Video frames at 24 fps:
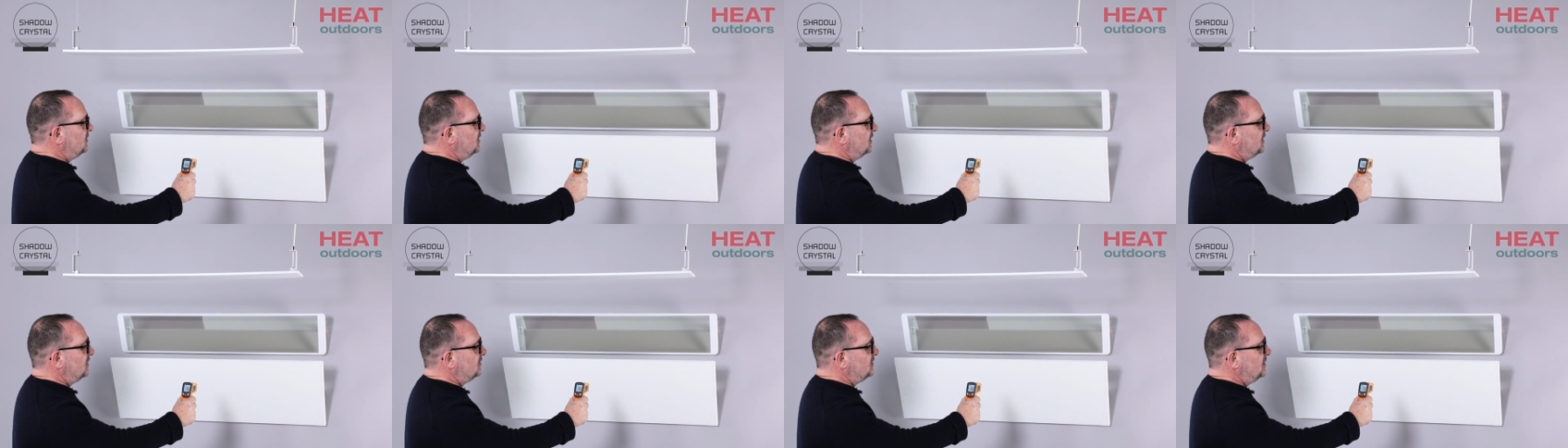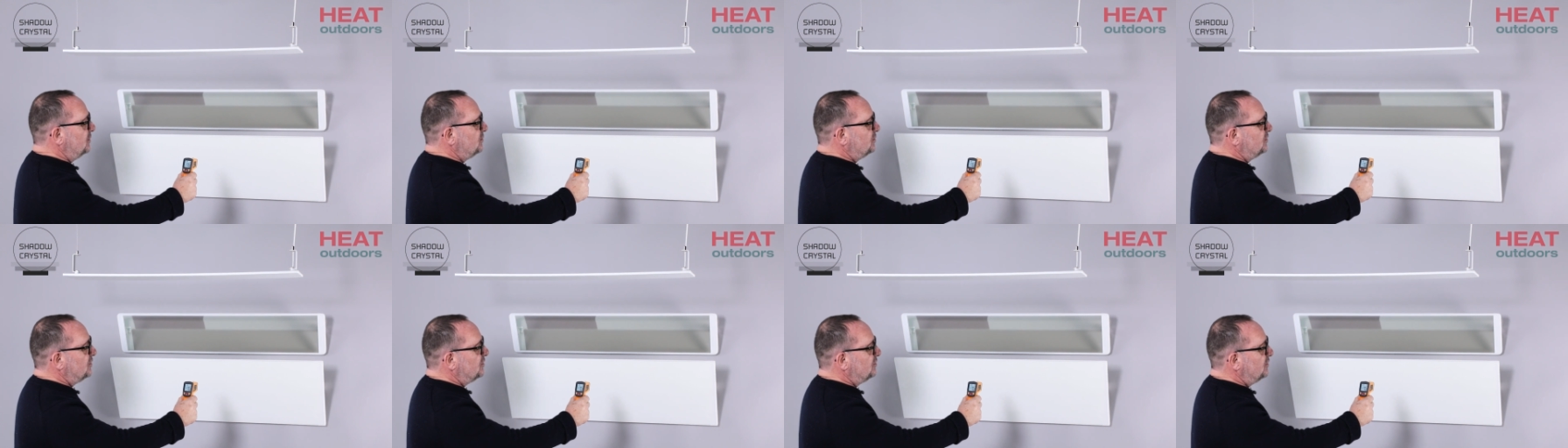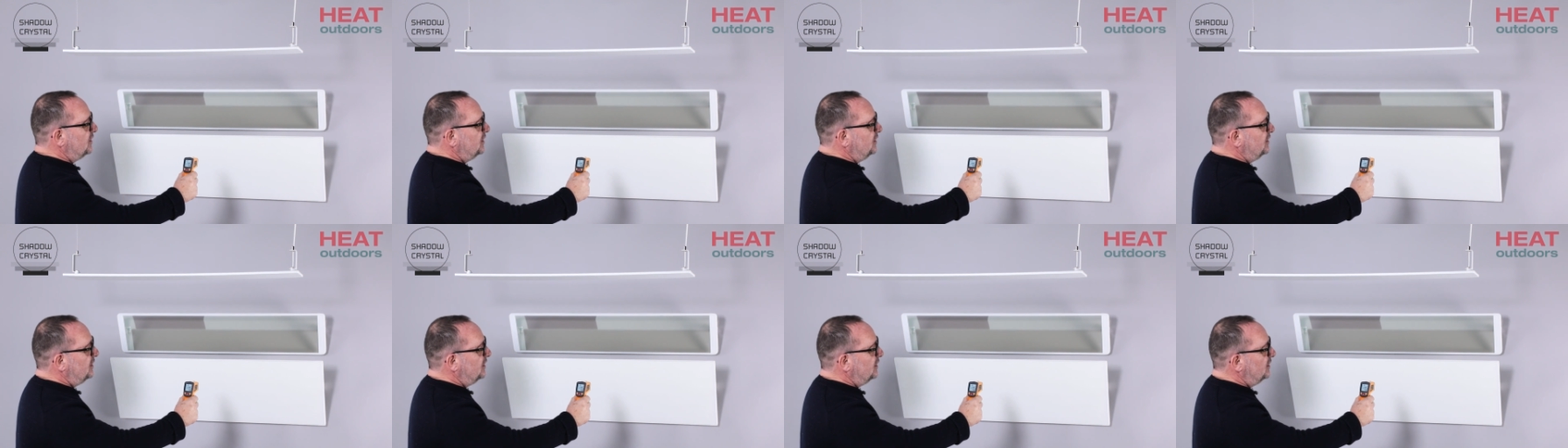take a temperature
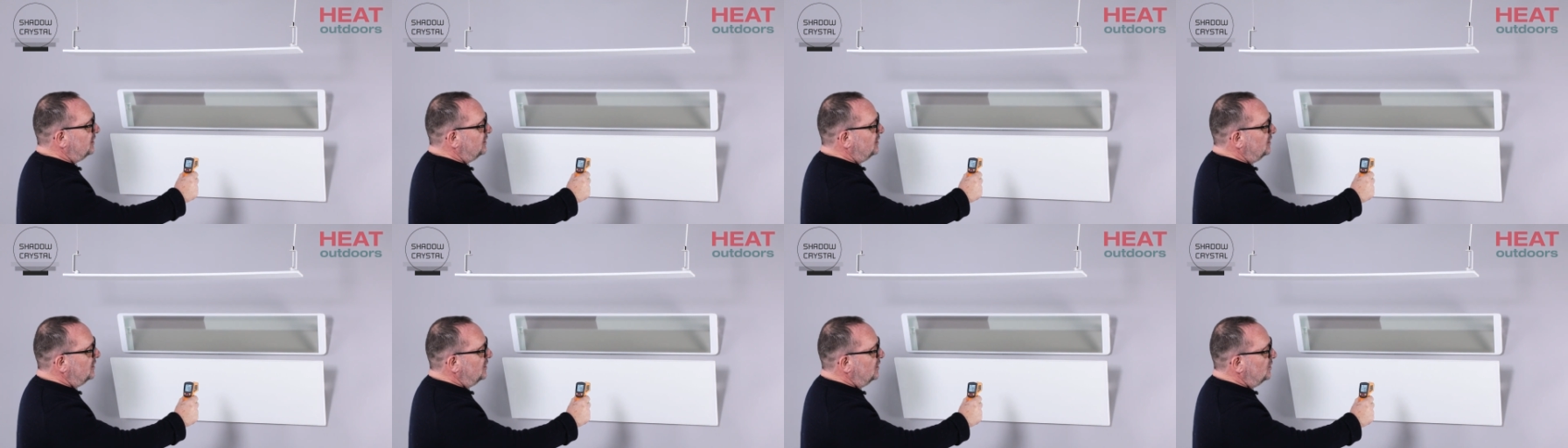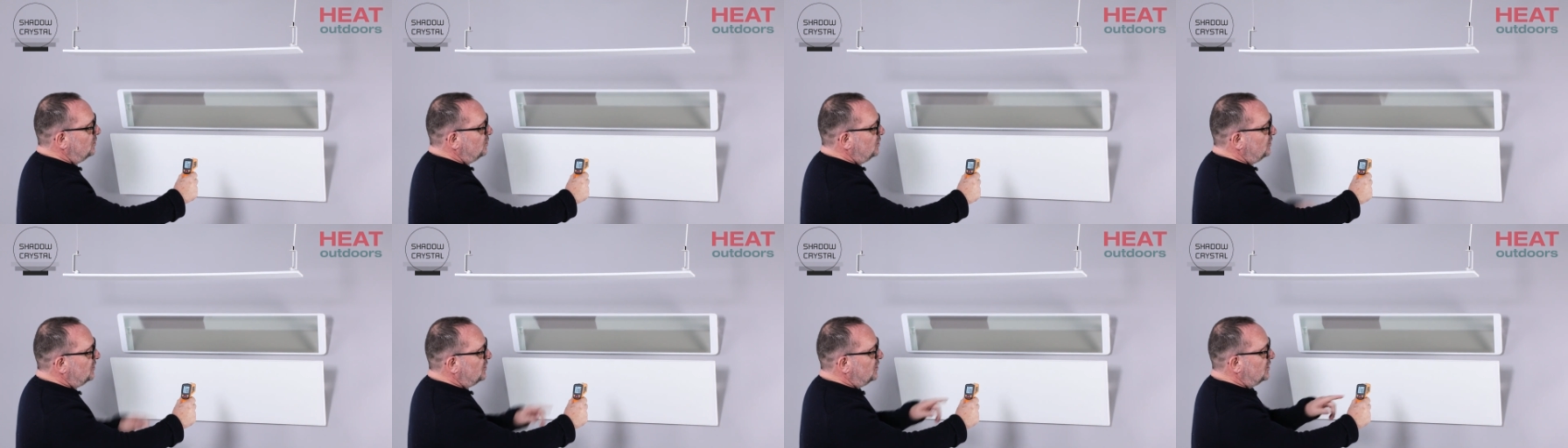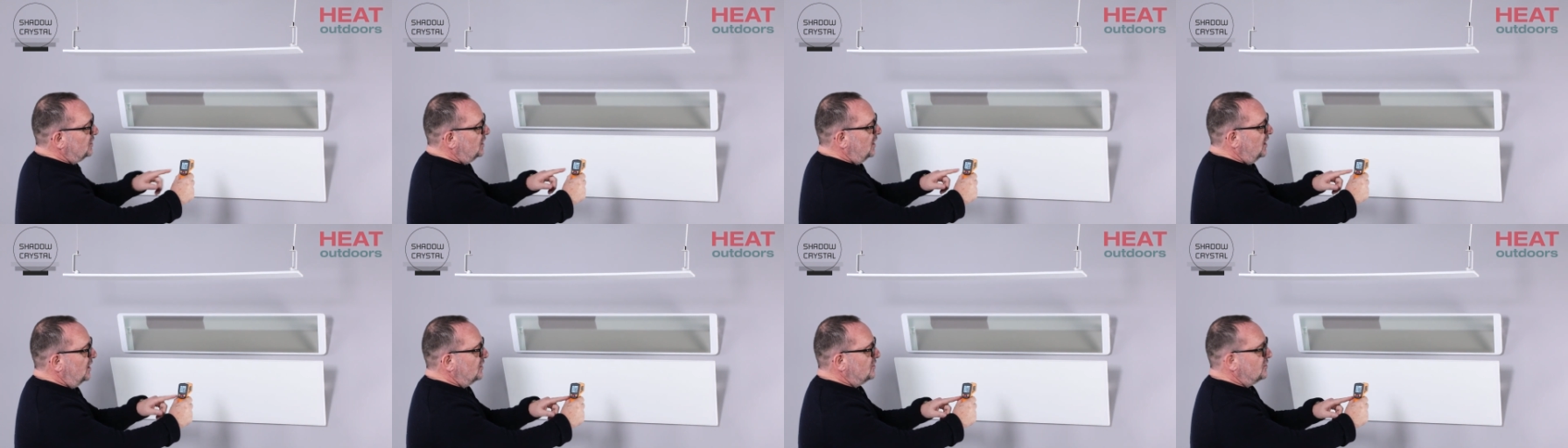reading, we've
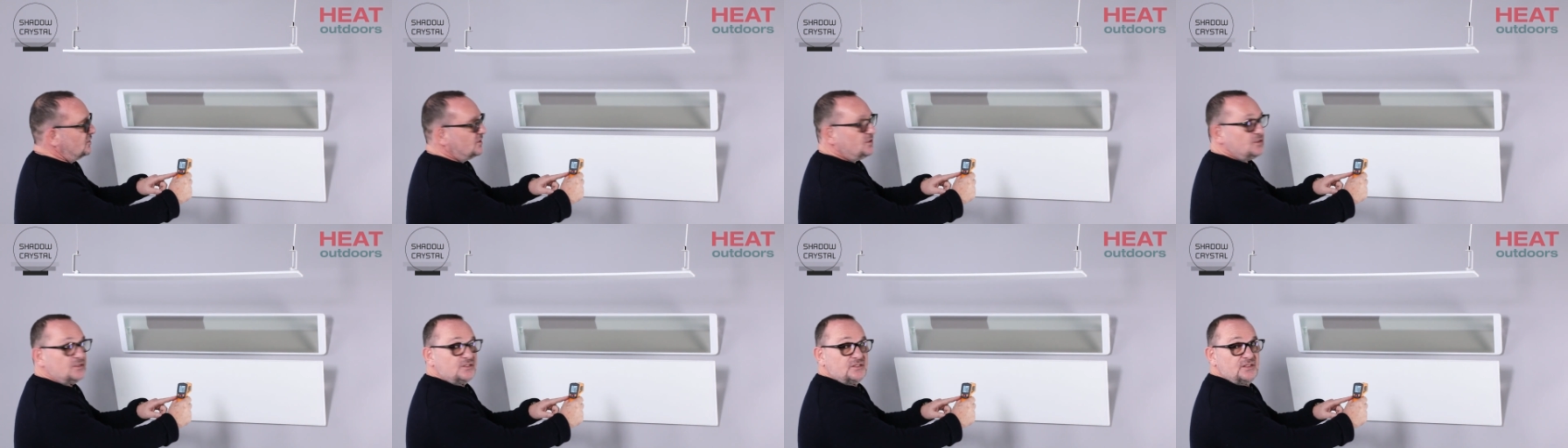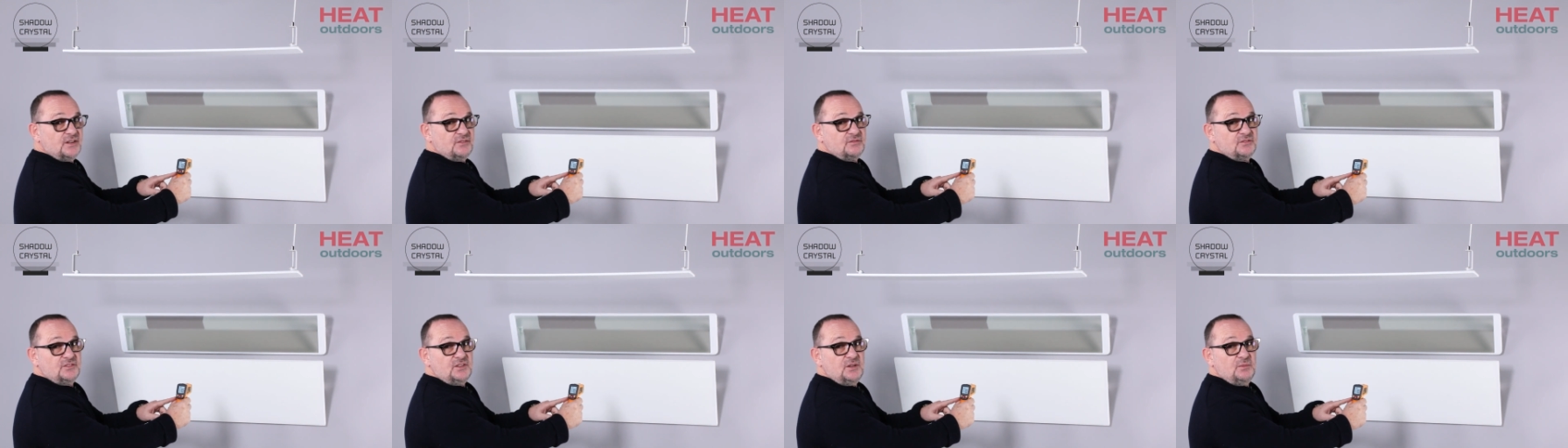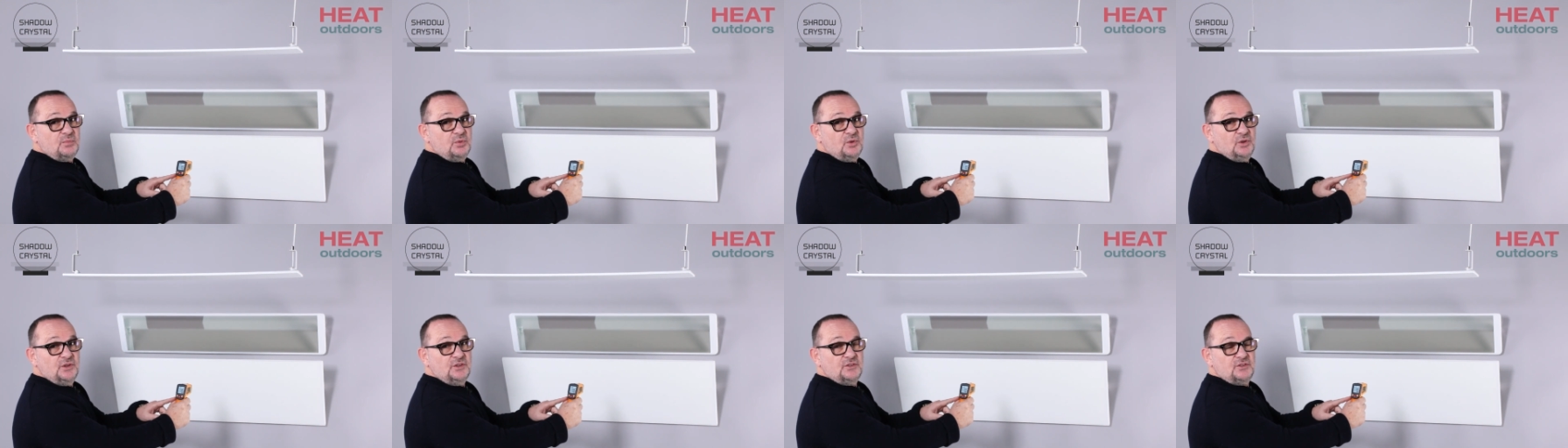got
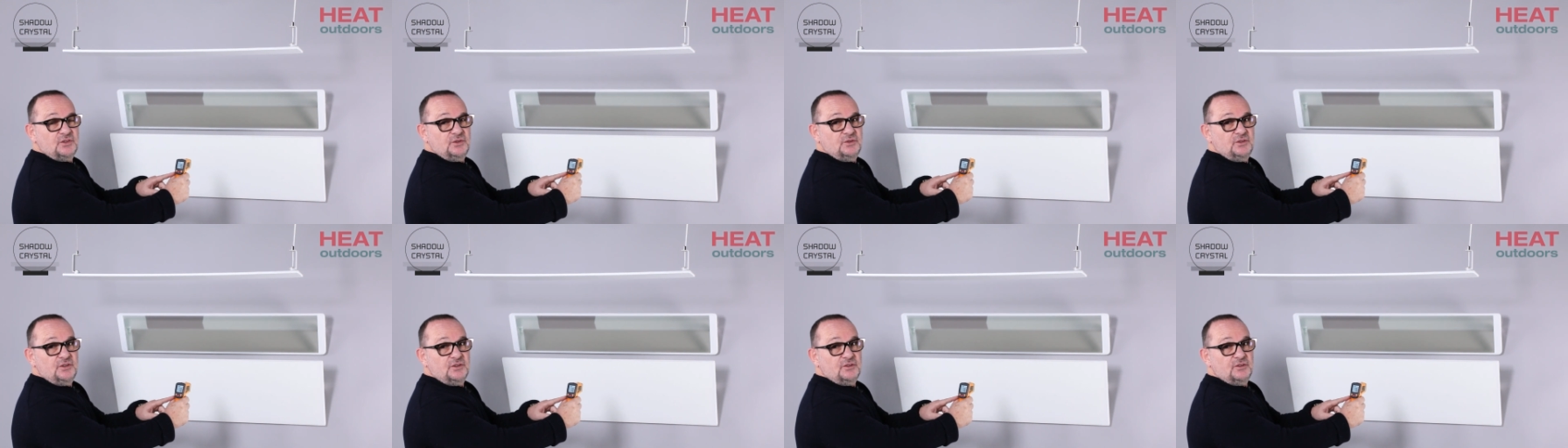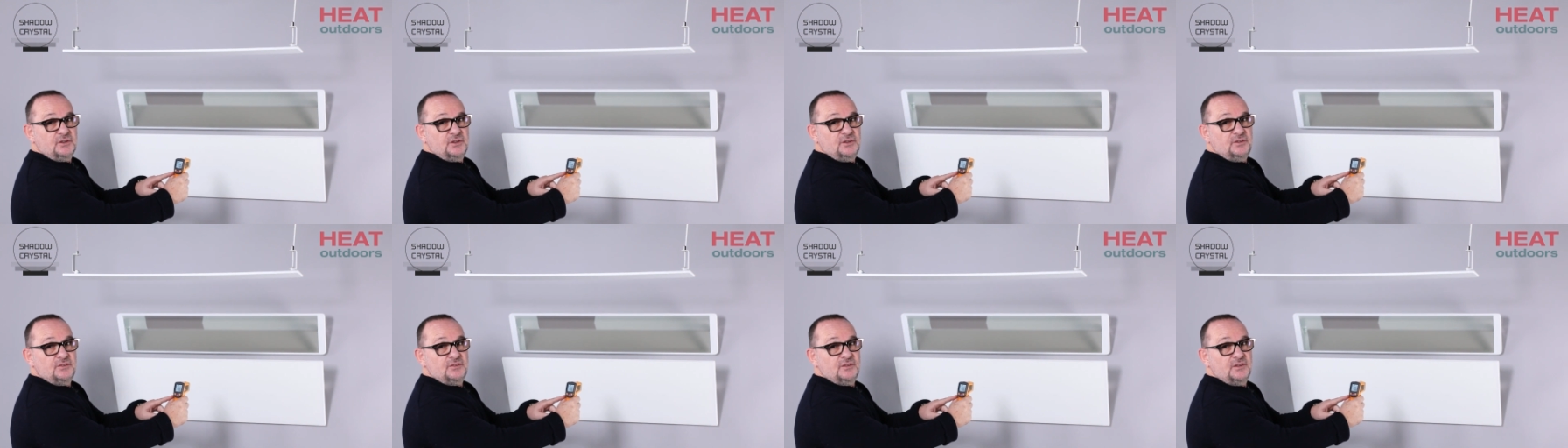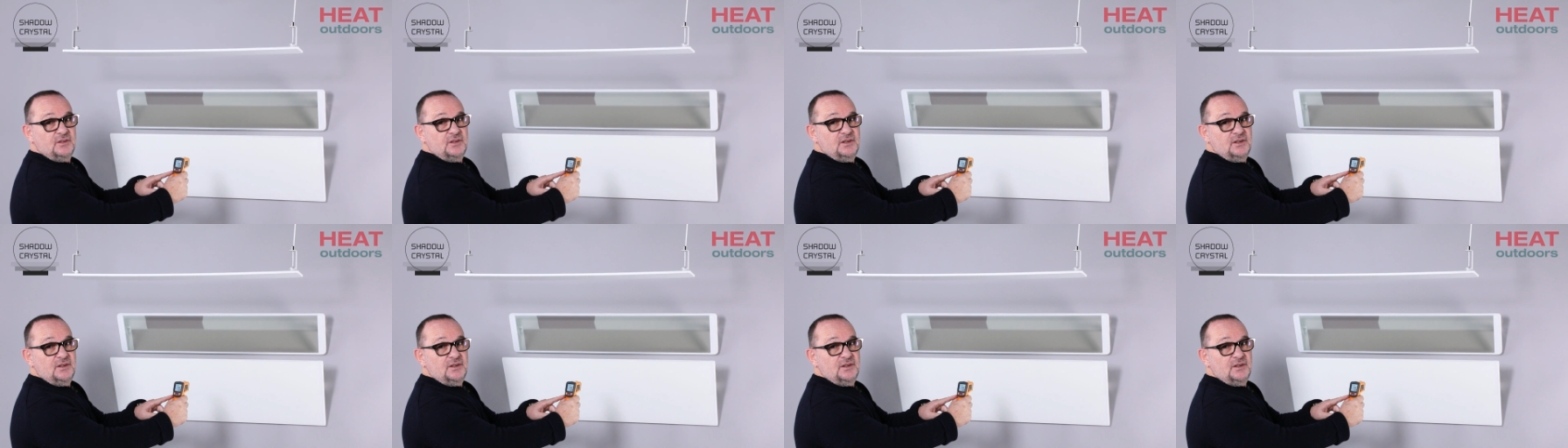170.2 degrees.